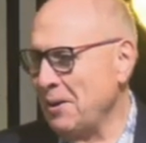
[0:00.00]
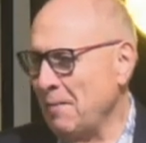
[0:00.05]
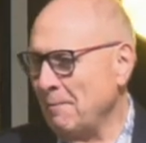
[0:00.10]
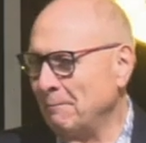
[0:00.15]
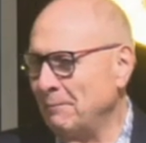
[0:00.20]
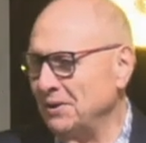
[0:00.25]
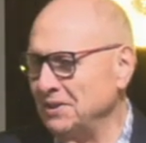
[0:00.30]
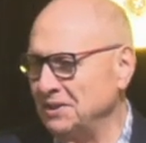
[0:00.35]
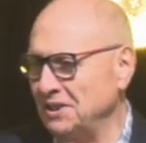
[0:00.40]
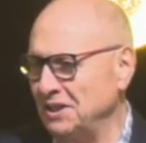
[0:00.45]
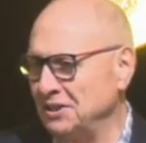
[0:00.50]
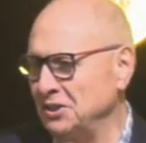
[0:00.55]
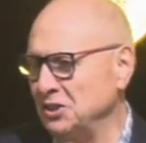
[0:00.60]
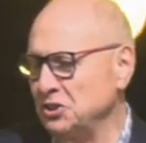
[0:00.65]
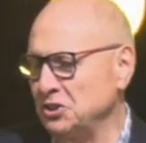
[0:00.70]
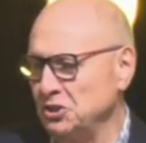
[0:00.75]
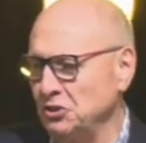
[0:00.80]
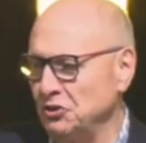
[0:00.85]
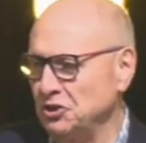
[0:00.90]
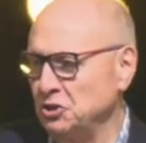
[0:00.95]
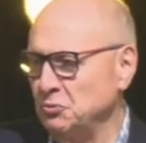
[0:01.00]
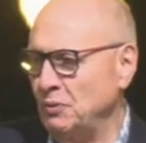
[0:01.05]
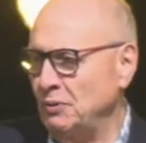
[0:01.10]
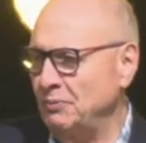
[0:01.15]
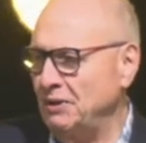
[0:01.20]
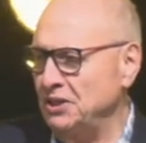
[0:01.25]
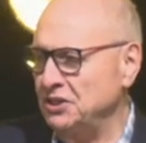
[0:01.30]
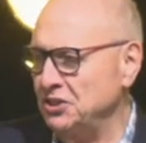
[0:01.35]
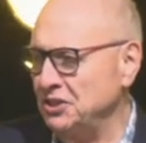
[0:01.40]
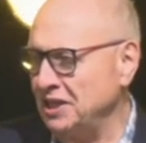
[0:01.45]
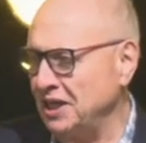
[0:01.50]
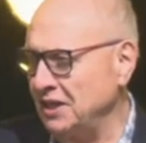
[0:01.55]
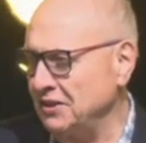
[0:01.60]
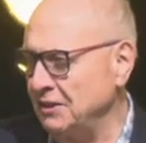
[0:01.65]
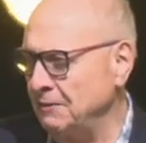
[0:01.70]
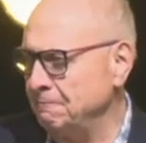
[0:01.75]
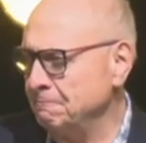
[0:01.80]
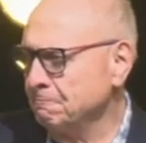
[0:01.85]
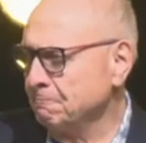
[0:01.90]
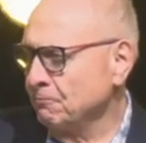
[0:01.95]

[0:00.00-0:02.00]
But in the church, we meet together,